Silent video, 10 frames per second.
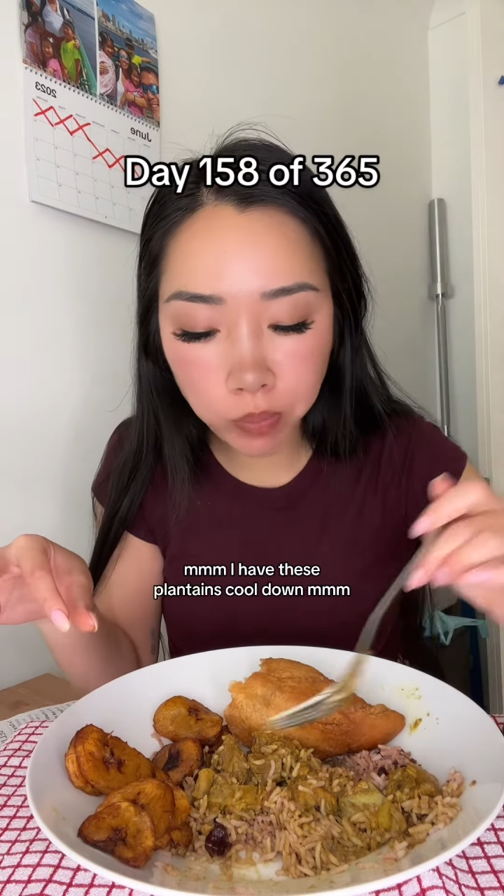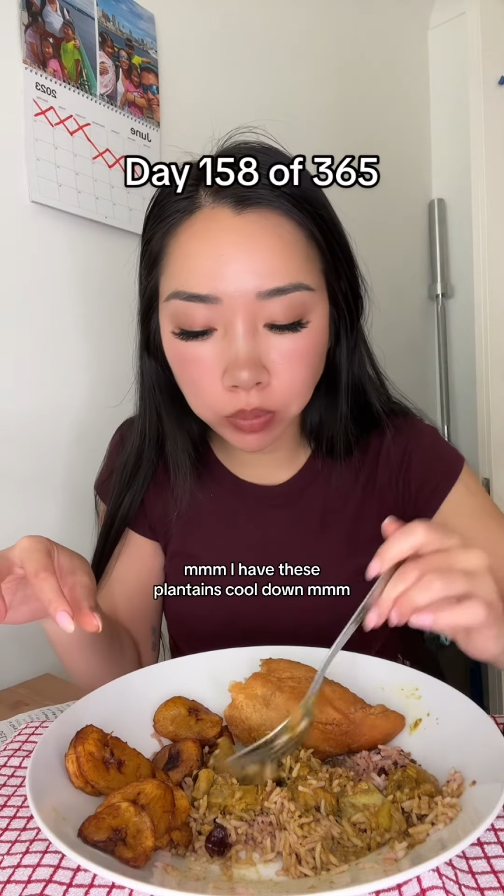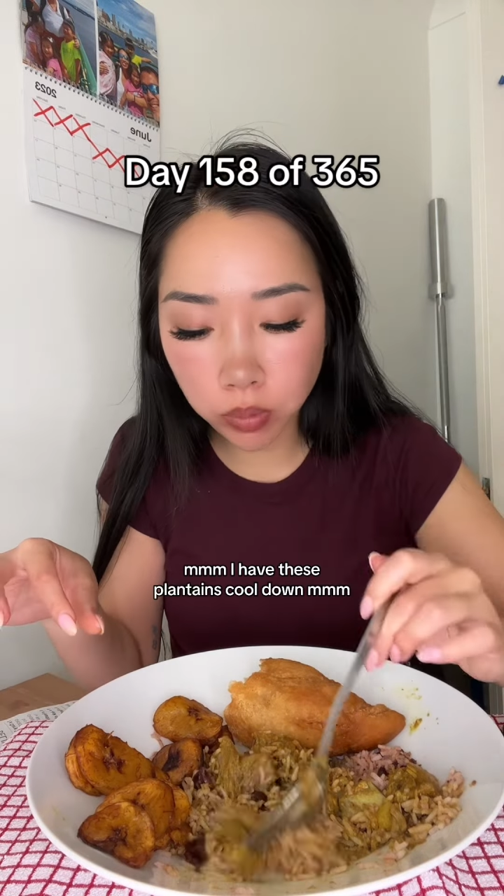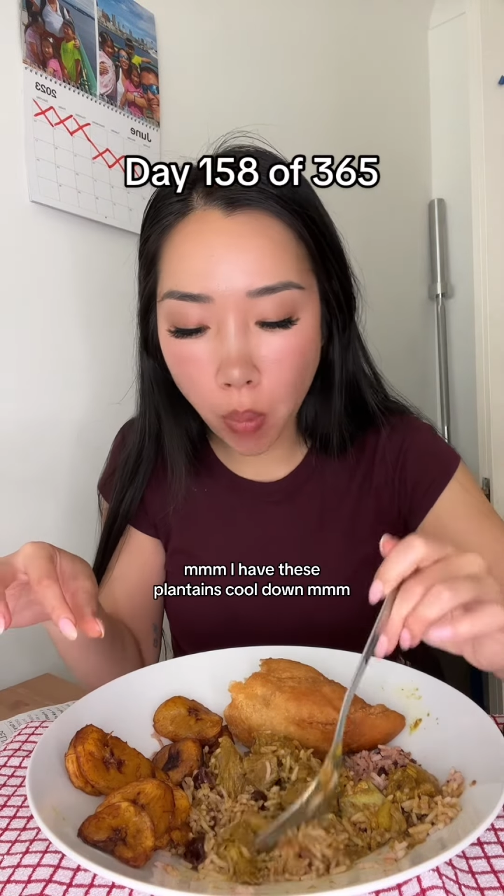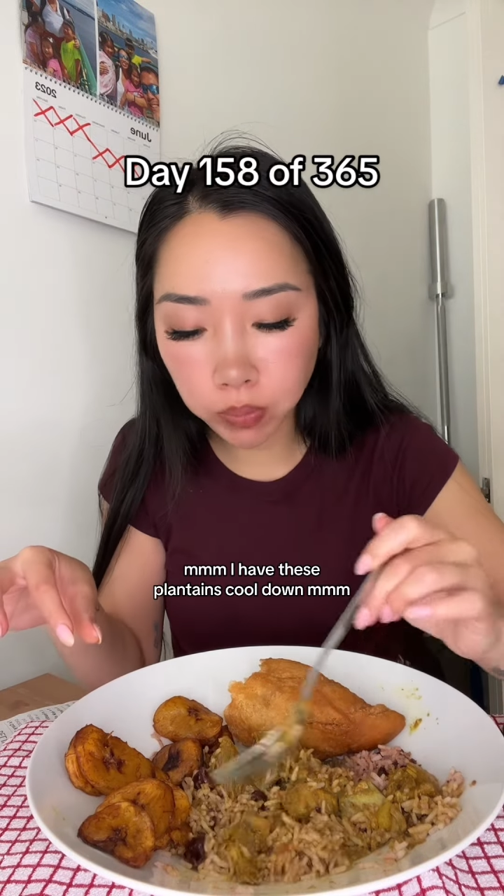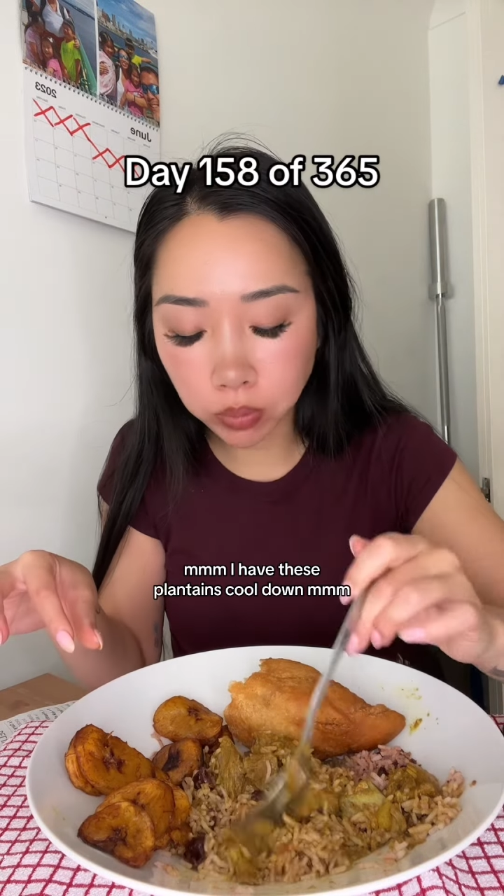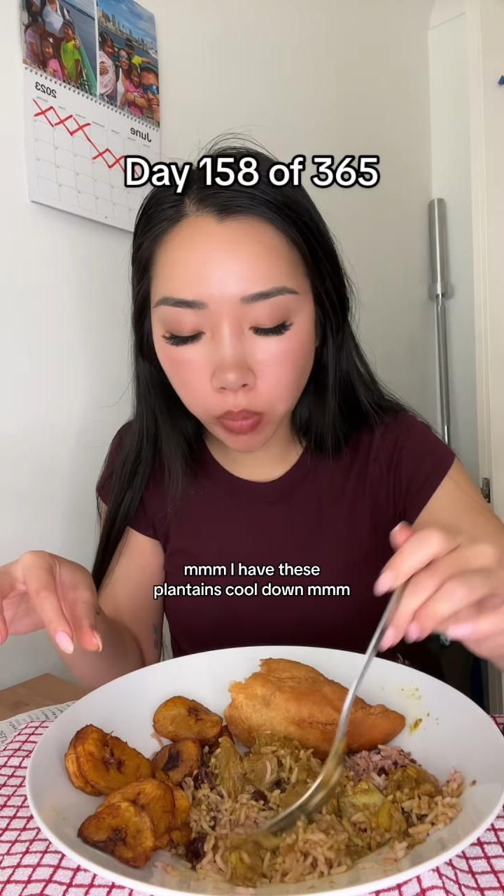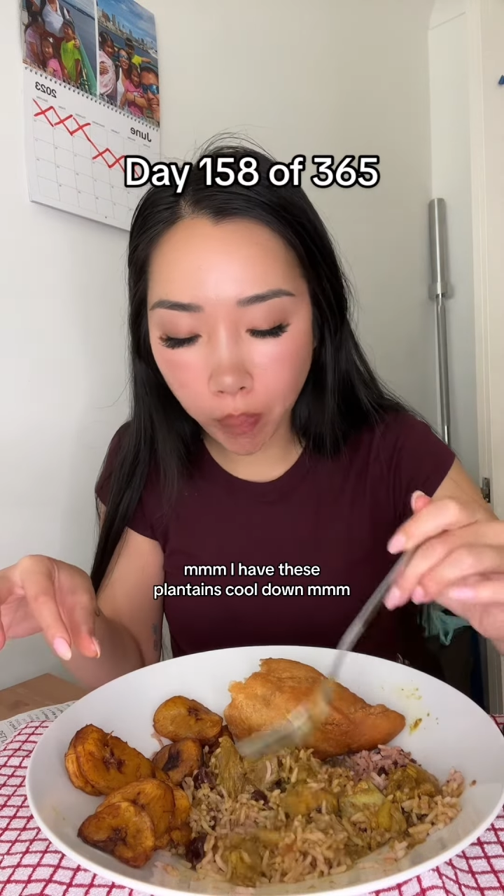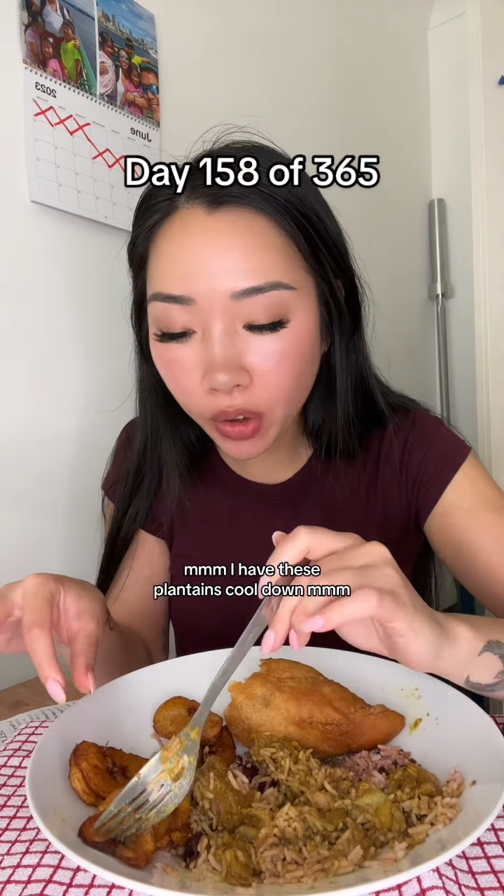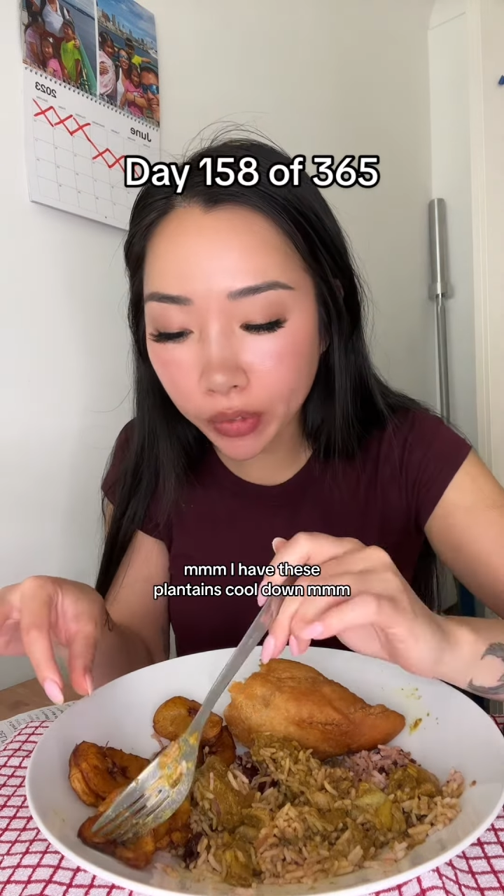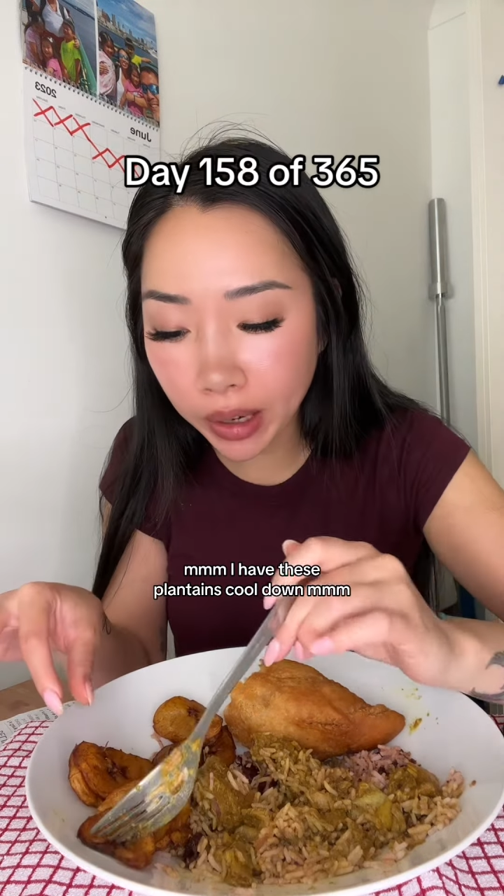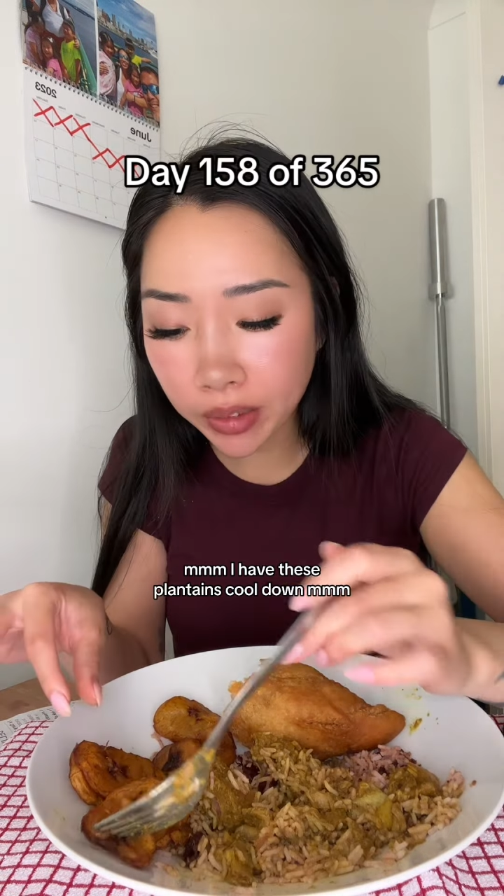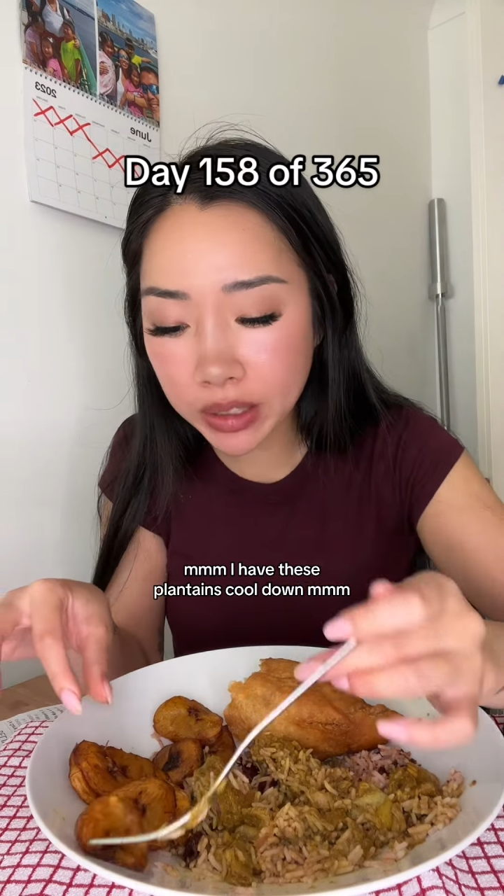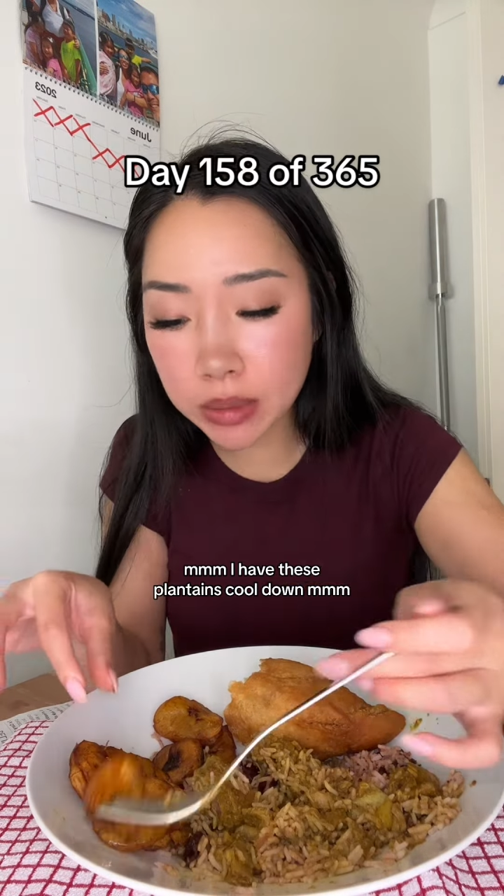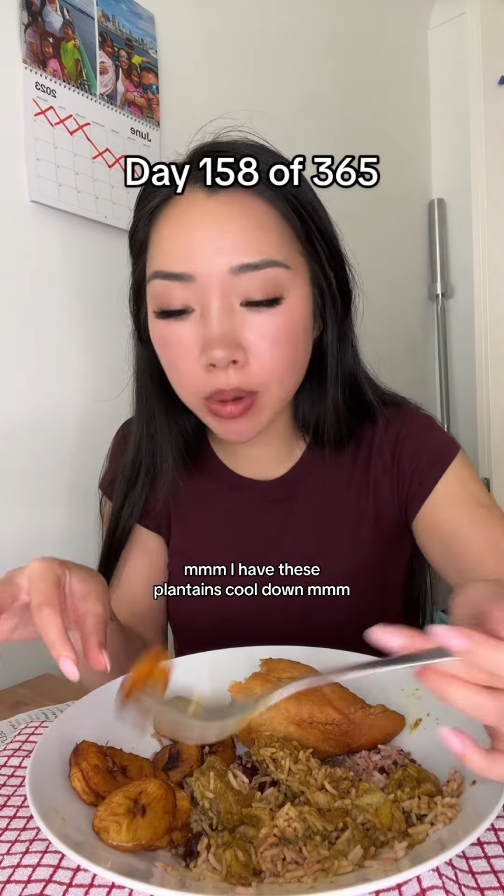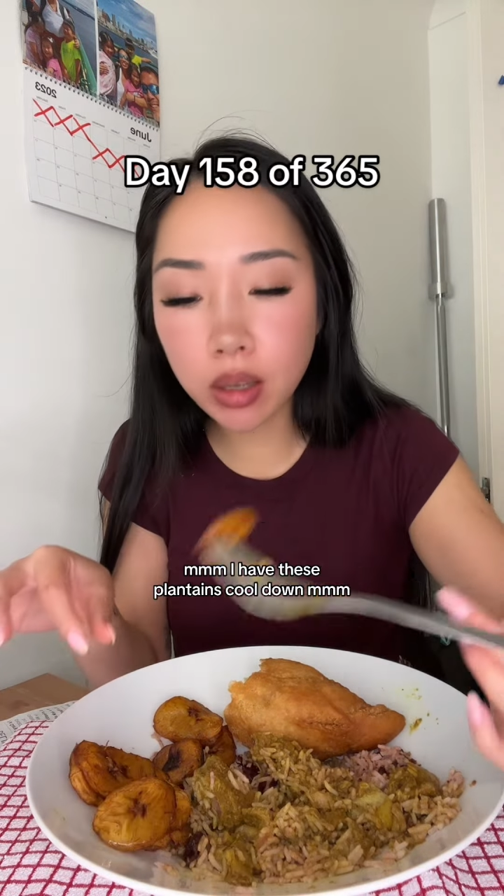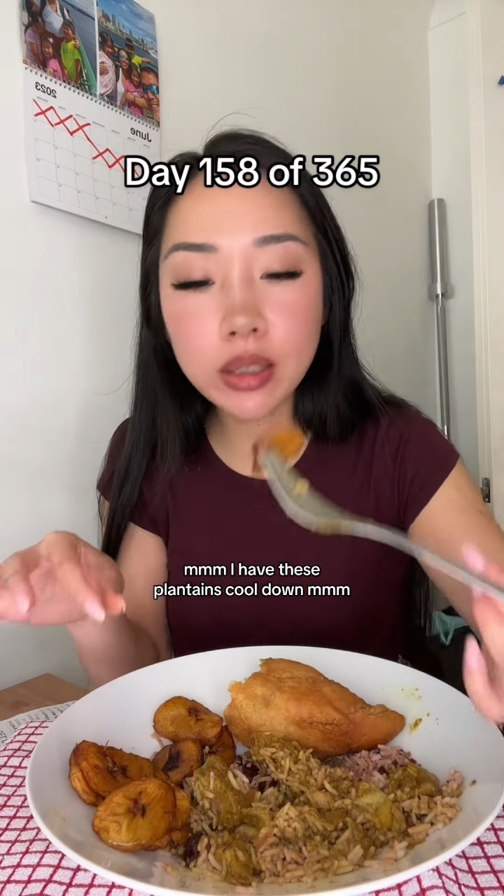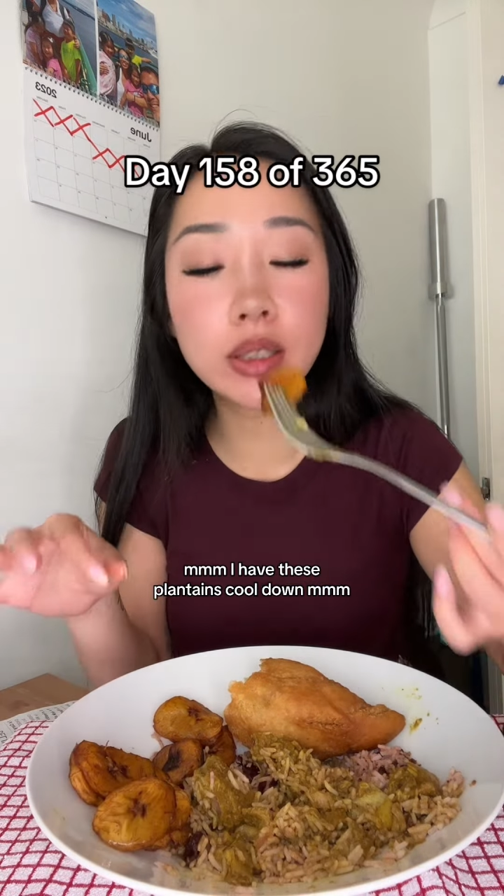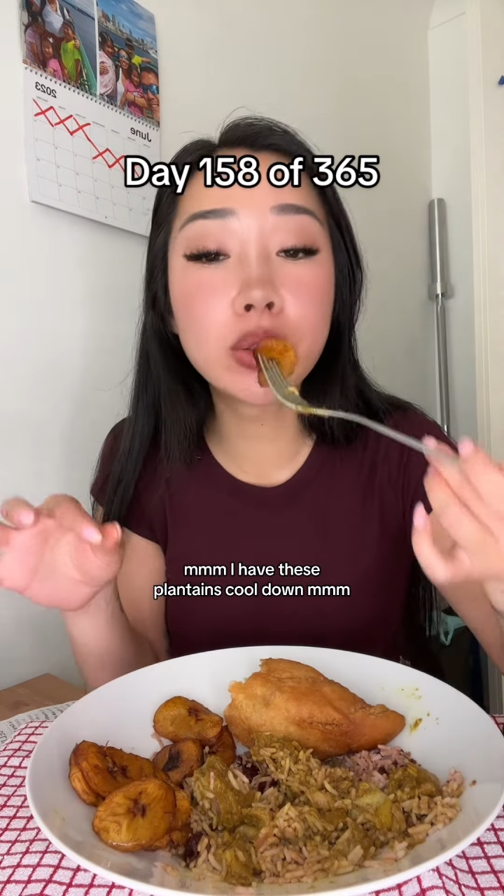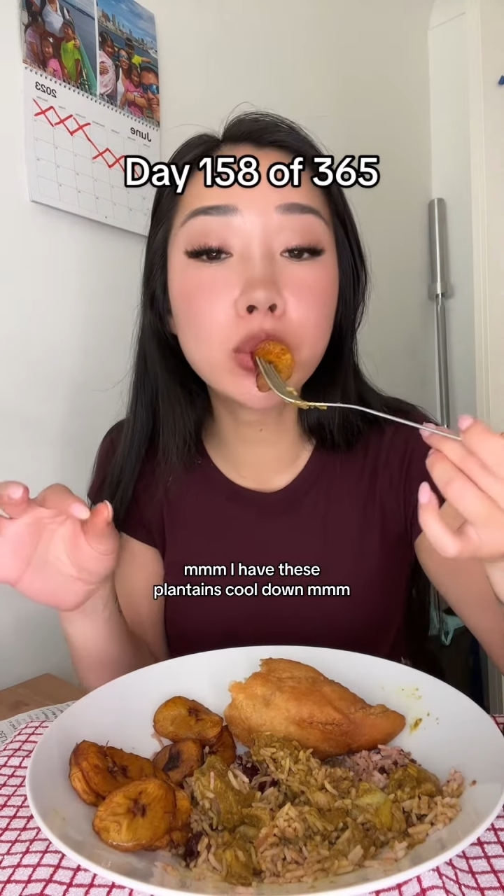Right, have these
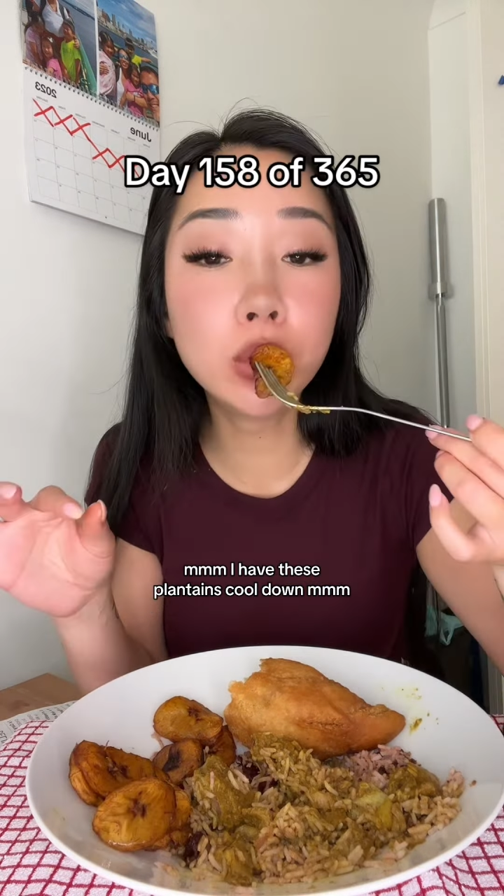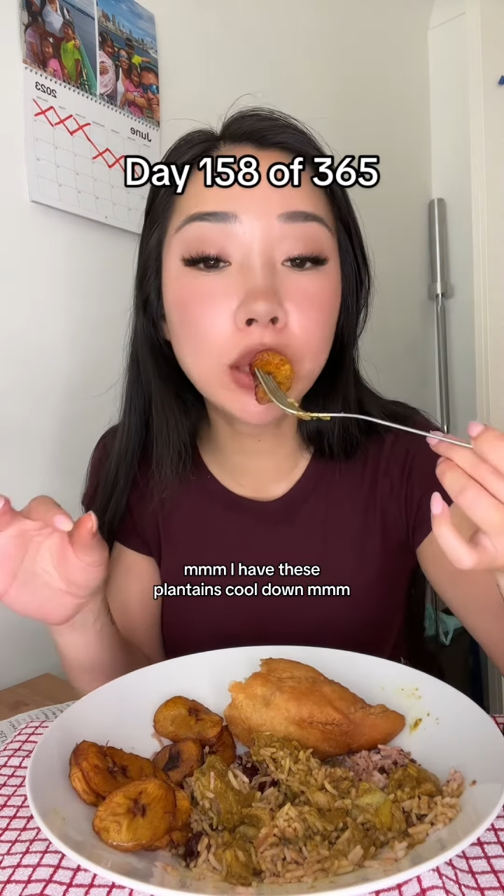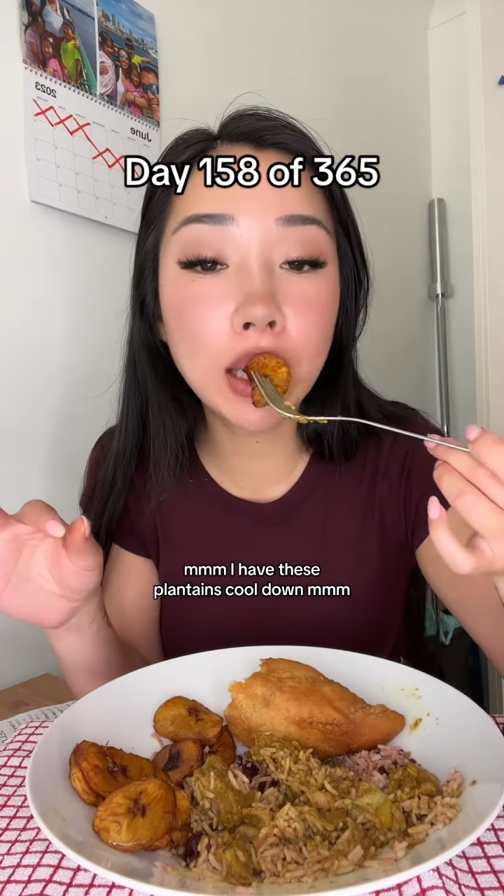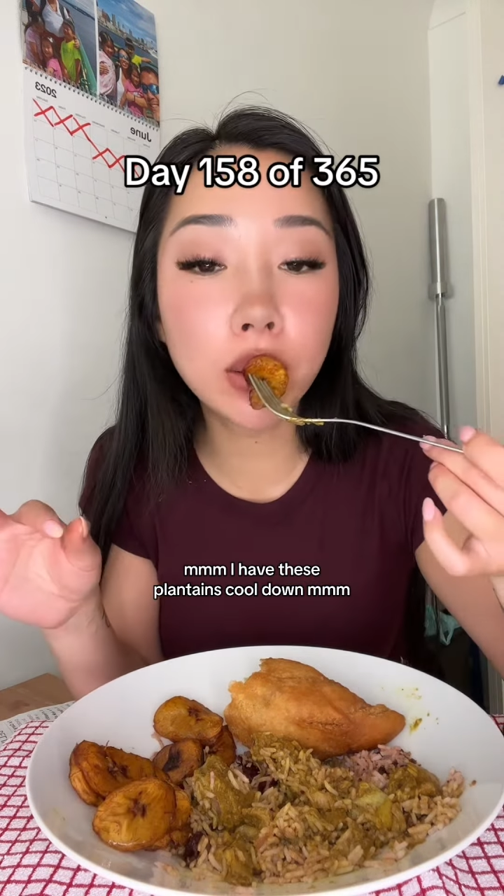plantains cooled